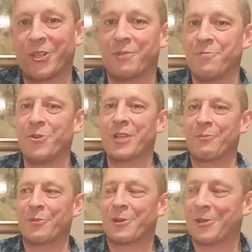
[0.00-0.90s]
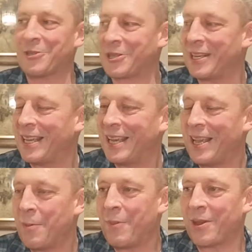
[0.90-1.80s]
his music, because
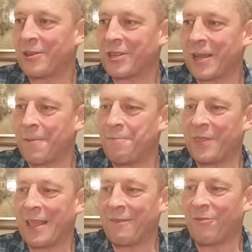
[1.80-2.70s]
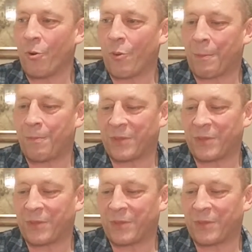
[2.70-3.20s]
folk were